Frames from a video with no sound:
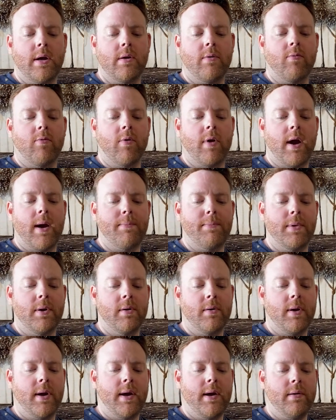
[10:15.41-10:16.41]
wrap it
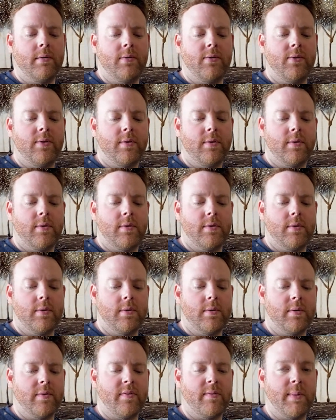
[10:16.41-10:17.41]
around
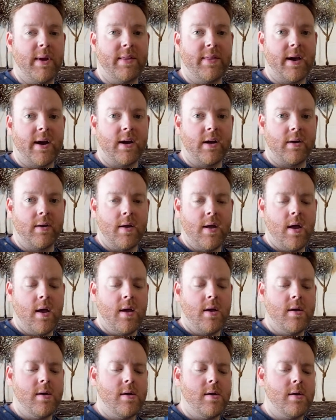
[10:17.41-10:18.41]
to make that
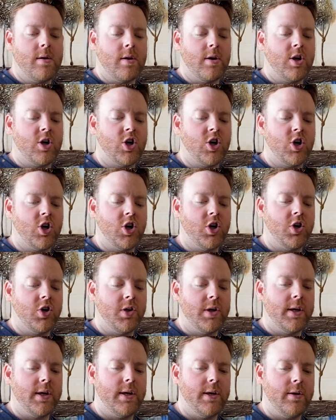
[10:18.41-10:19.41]

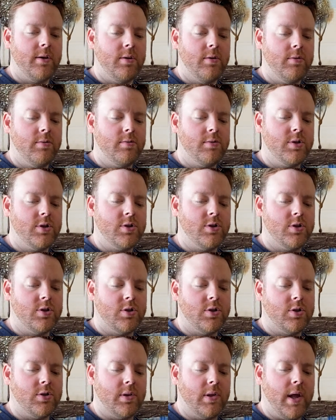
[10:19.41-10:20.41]
curly Q
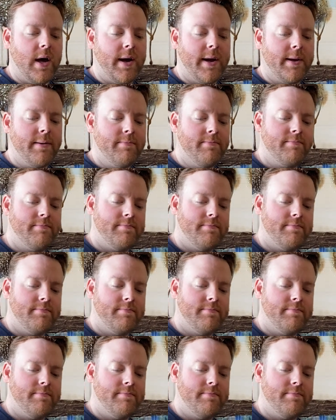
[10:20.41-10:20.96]
line.